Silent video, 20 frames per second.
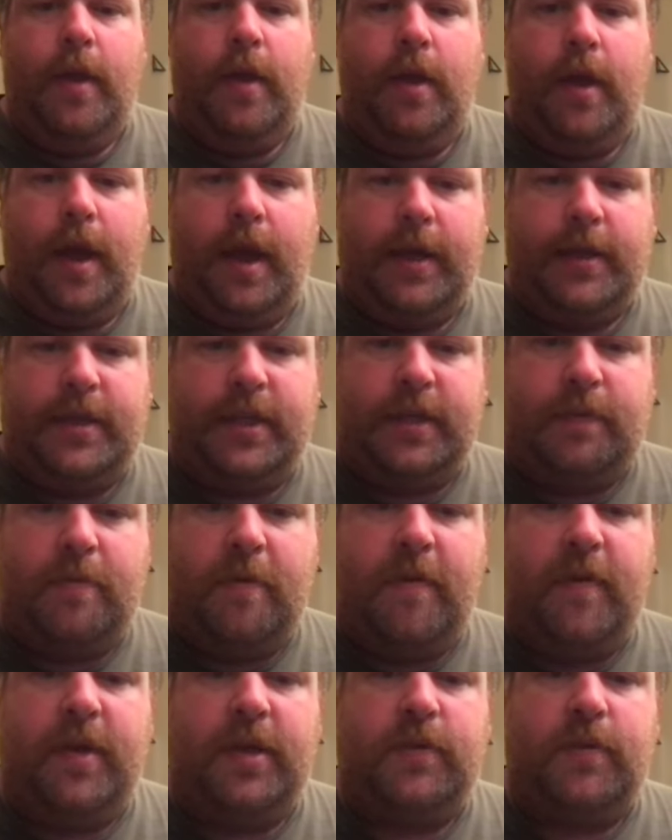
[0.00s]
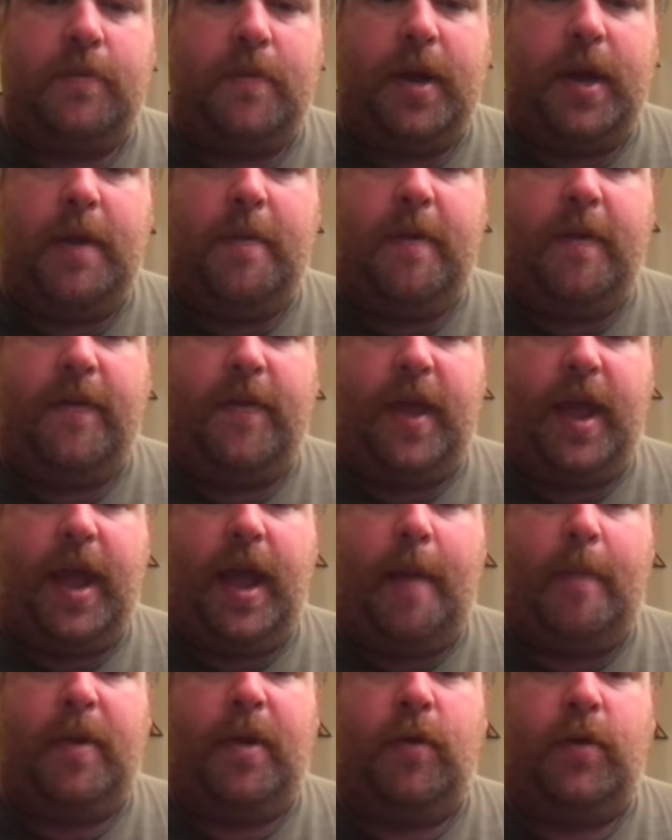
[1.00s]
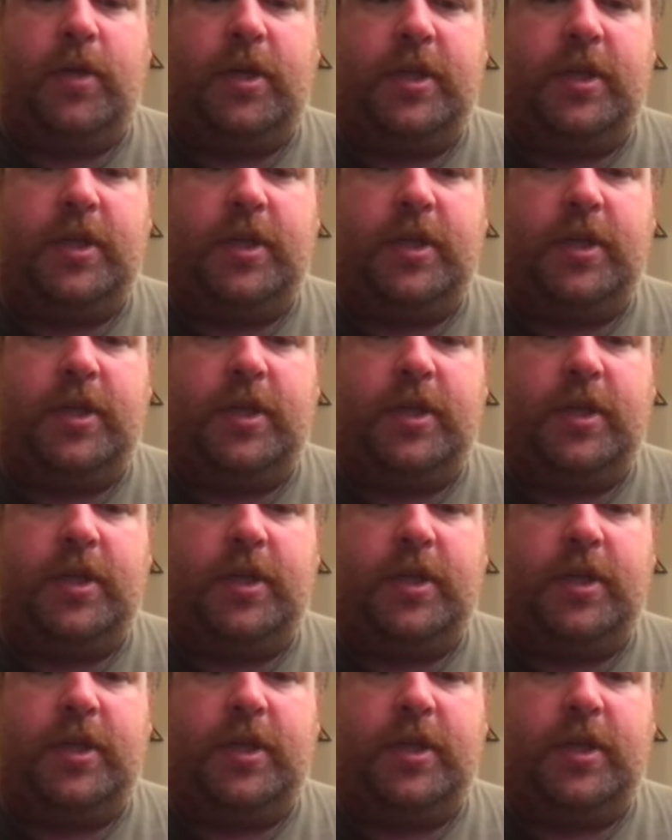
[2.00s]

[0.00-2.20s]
as this movie is reminding me of The Happening, which